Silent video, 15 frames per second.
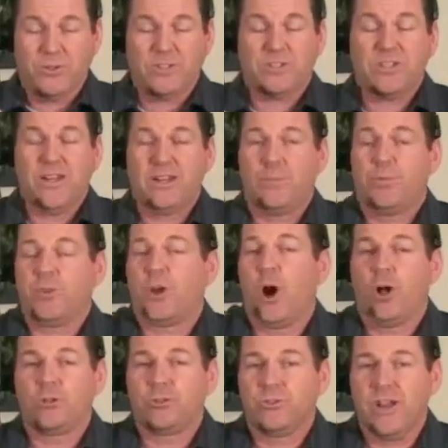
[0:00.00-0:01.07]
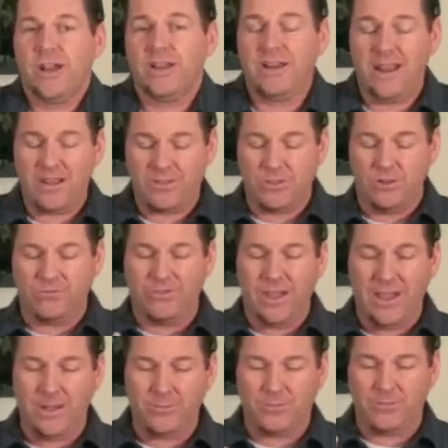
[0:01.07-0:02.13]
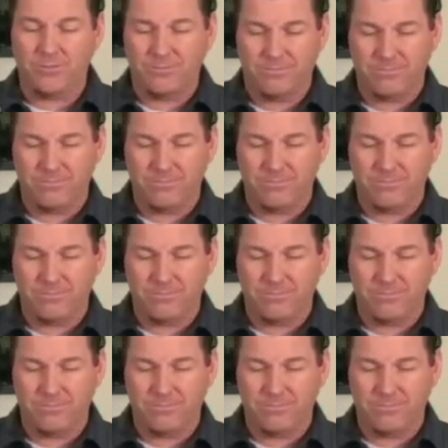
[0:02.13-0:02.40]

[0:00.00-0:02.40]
we just end up with alternating eighth note flams.